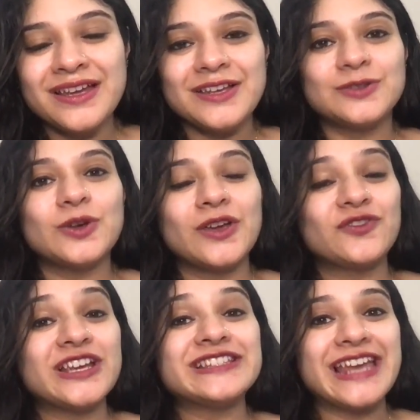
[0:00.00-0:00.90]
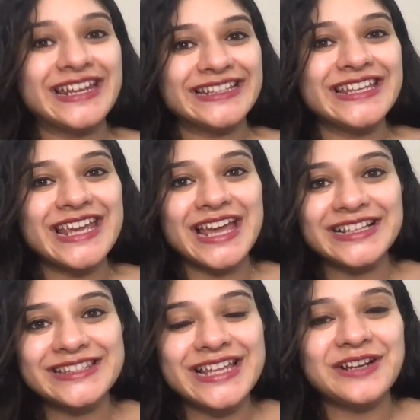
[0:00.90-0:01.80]
So if there's anything
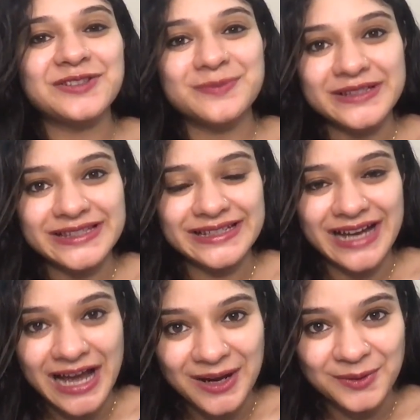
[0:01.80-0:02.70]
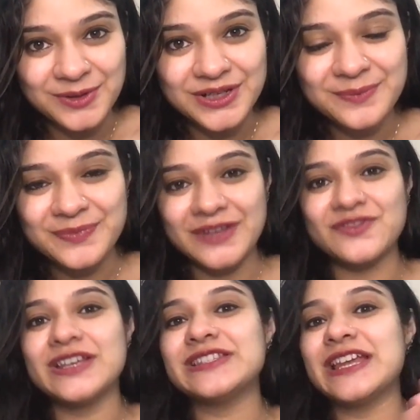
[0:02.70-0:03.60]
else that is missing out, if
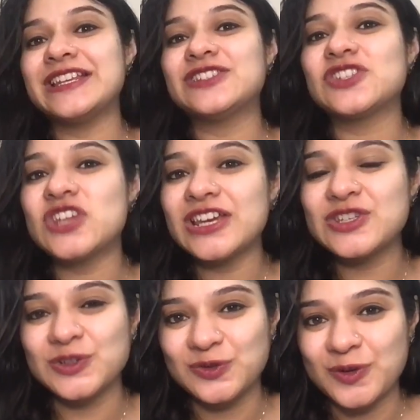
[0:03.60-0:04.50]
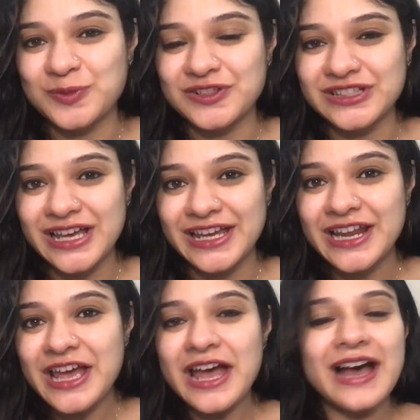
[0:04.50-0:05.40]
there's any suggestions from your side,
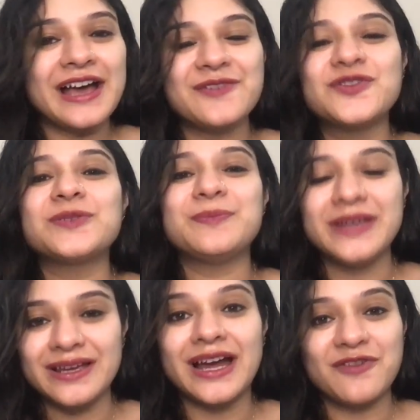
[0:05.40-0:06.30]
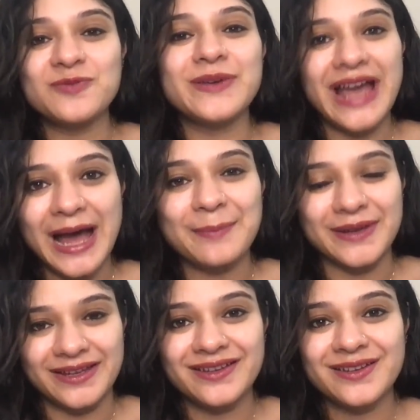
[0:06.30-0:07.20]
I would be I would be
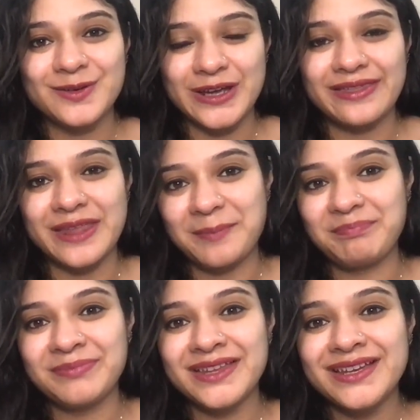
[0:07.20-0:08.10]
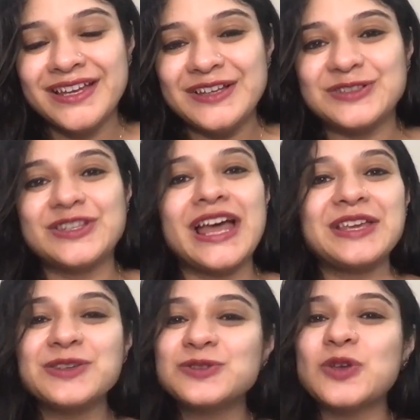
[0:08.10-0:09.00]
happy to get them. So
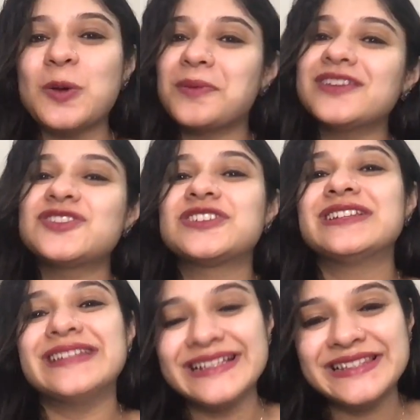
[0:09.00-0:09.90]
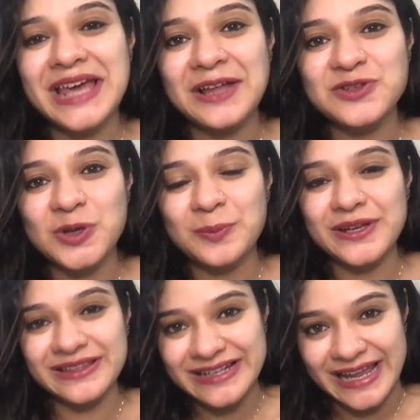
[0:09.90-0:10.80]
thank you so much. Let's catch up
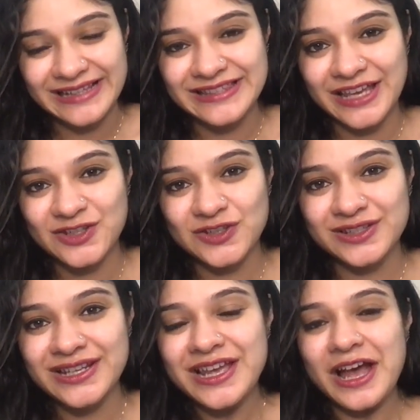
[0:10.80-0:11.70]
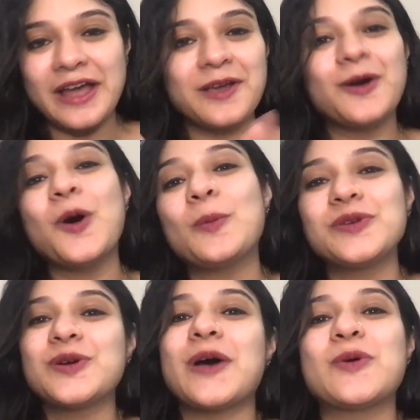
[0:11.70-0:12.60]
in the next session. I hope
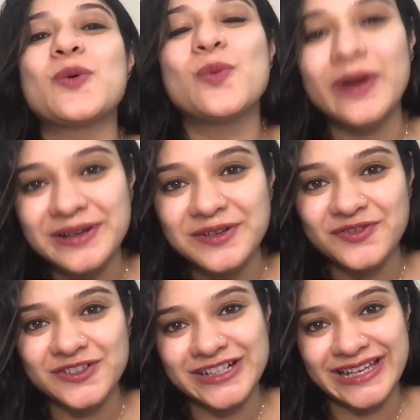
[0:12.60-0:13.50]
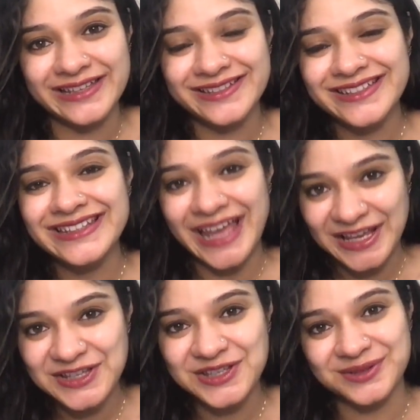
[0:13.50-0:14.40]
you have a wonderful day.
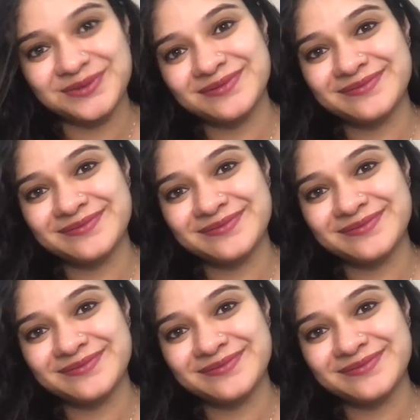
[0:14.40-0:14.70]
Thank you.